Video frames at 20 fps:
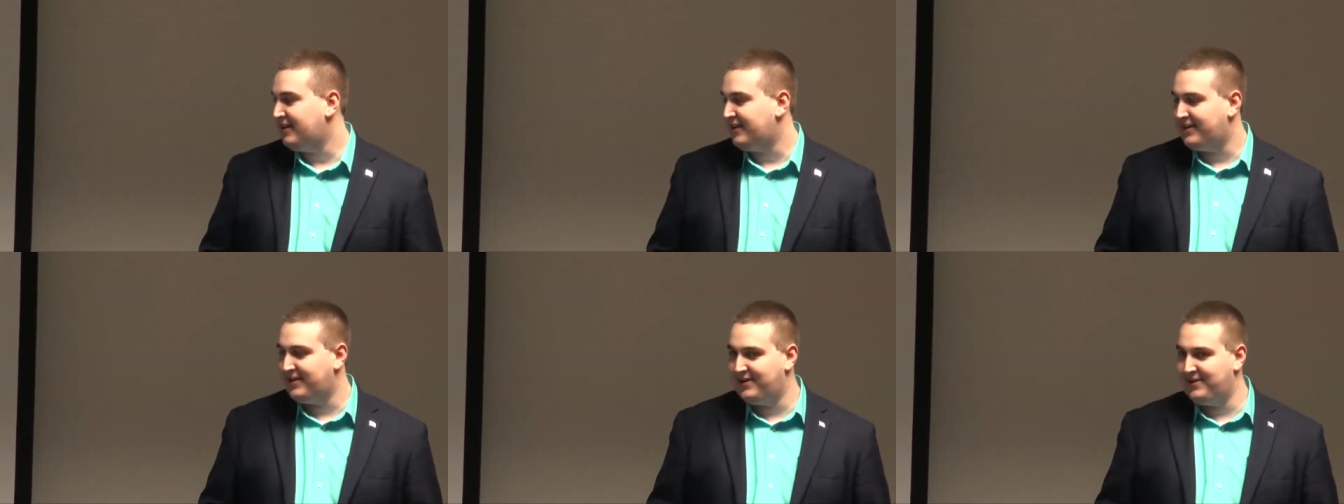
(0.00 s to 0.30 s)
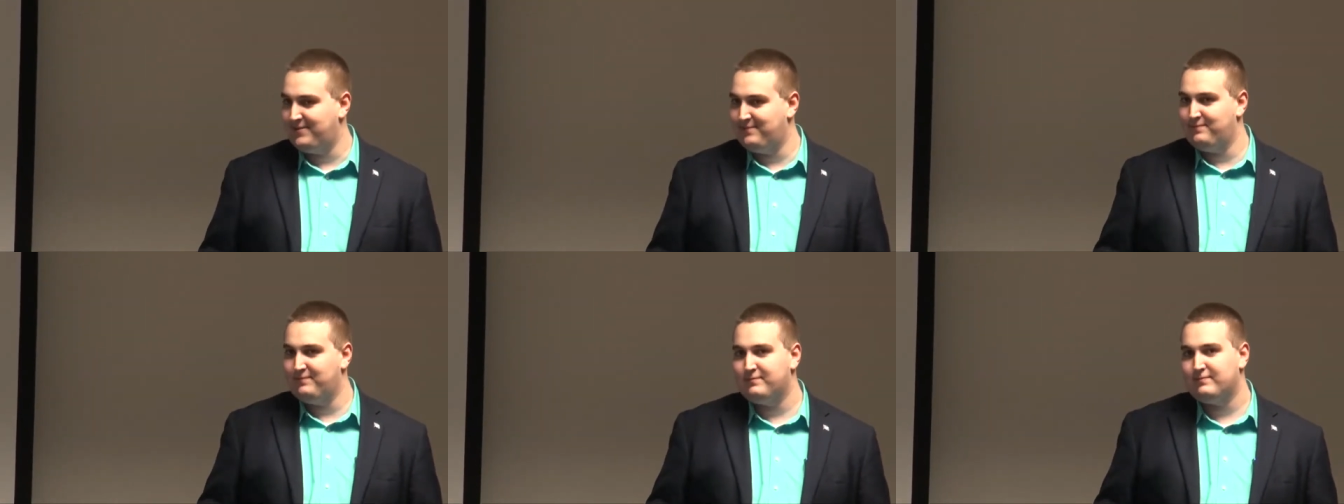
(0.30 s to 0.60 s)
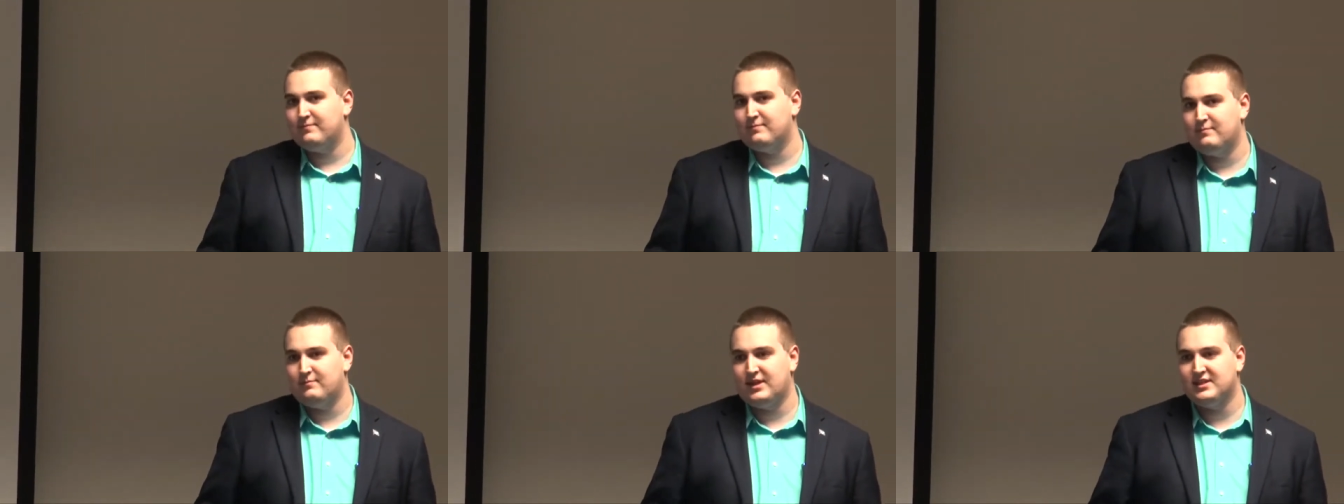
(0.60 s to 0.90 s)
Um,
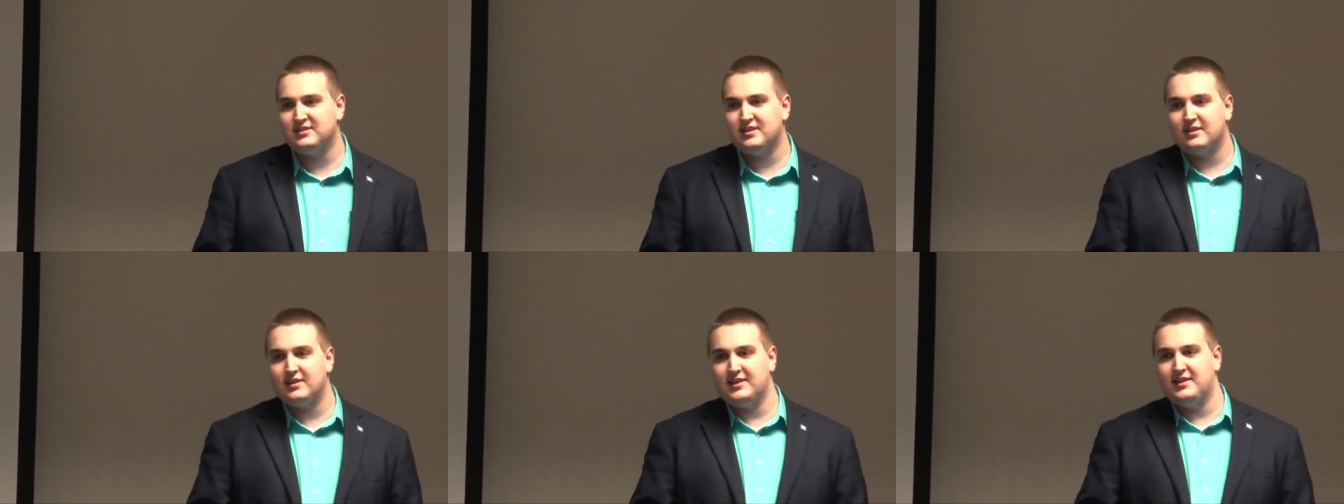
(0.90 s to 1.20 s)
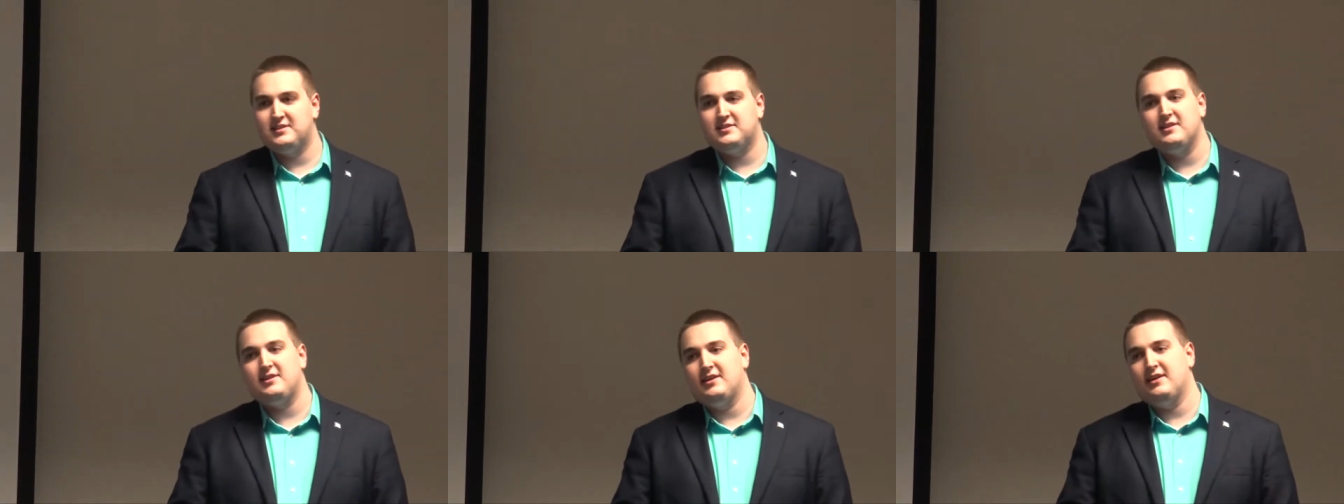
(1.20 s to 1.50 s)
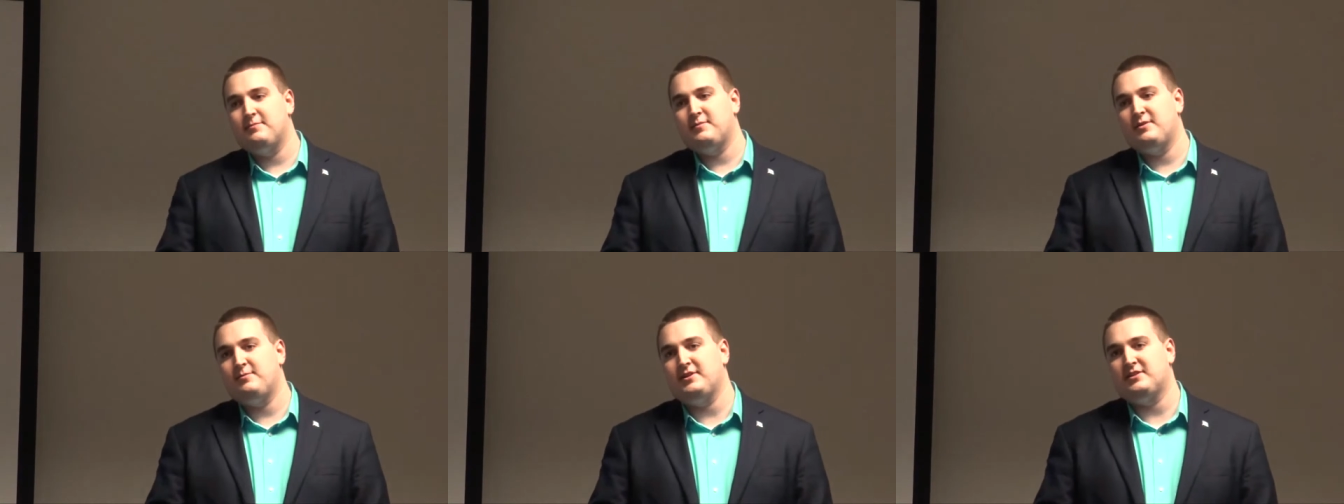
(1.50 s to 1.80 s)
basically,
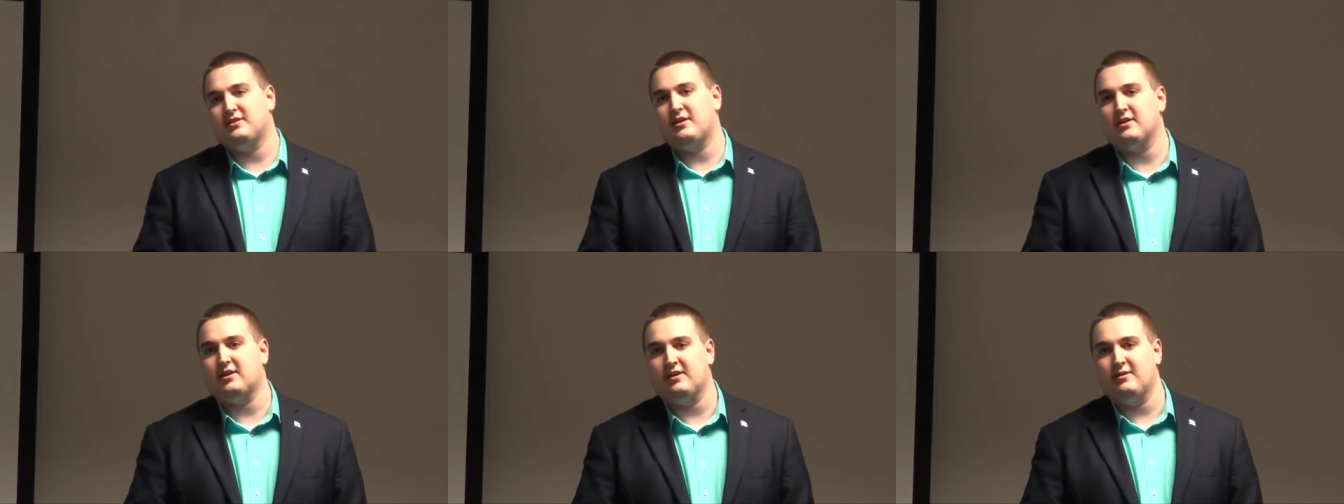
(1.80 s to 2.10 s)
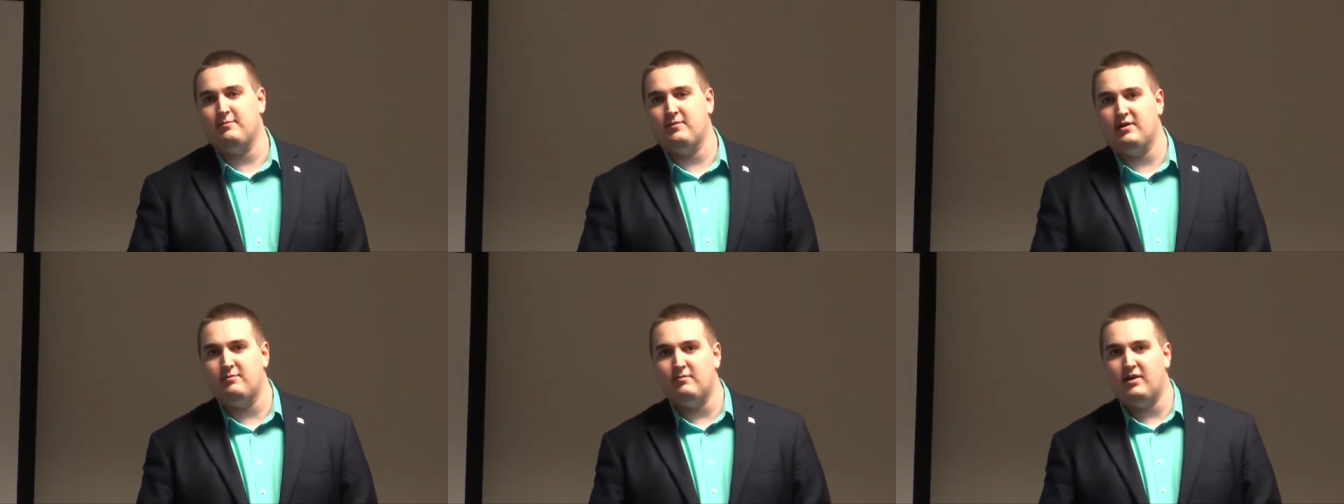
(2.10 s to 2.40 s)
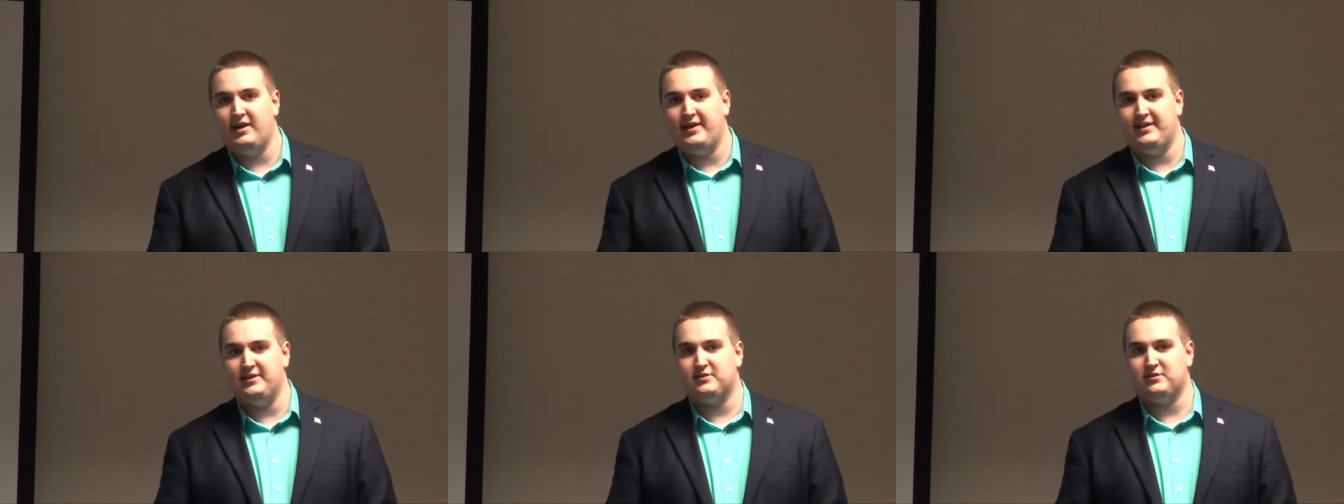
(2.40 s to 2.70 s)
today I'm going to be talking about
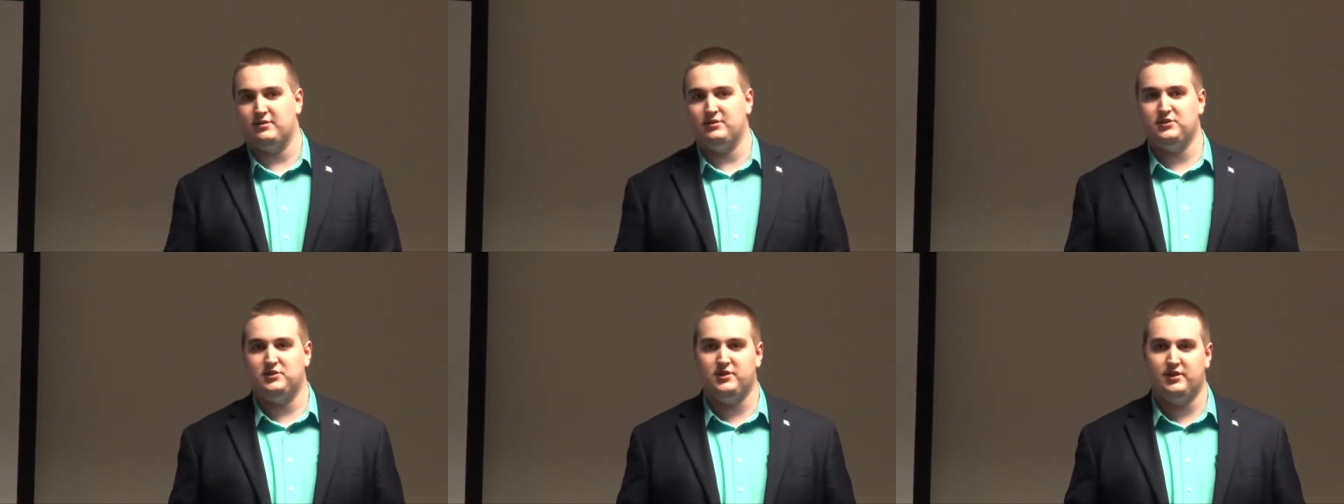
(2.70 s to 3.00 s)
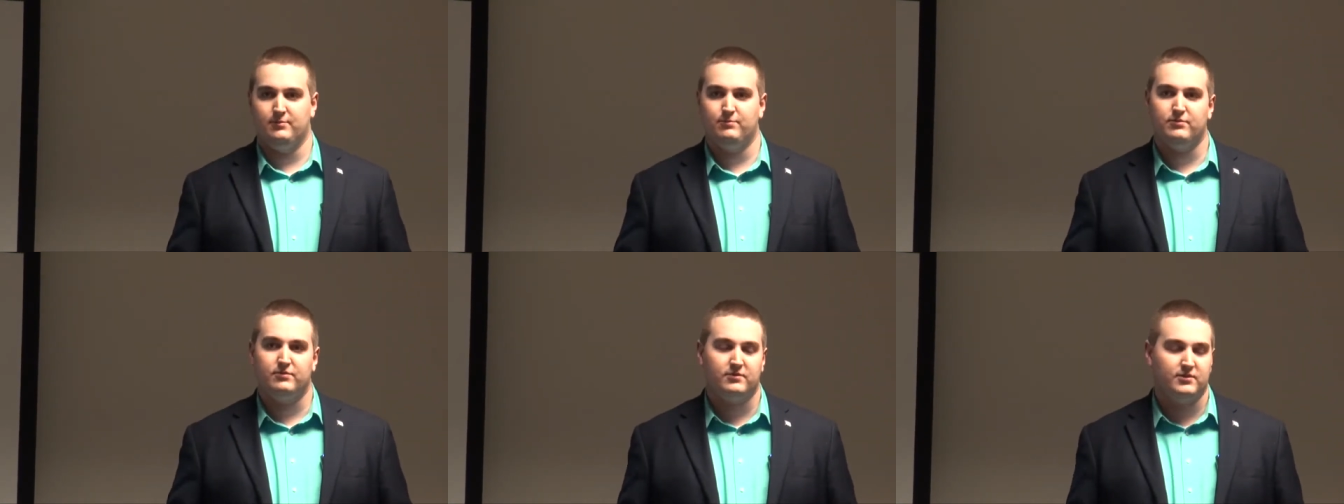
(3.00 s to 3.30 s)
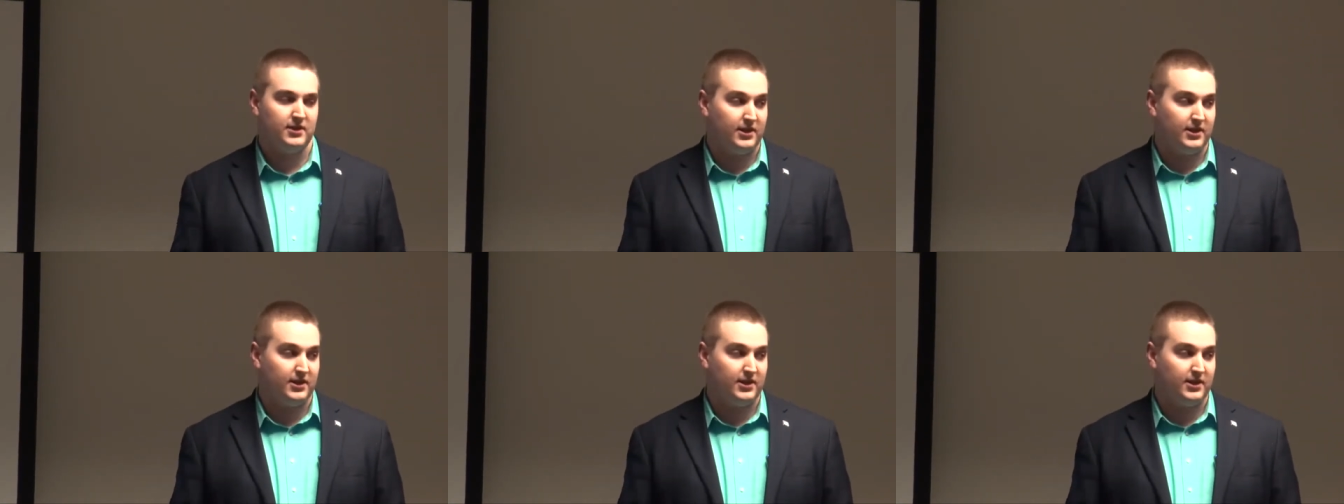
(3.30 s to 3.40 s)
my internship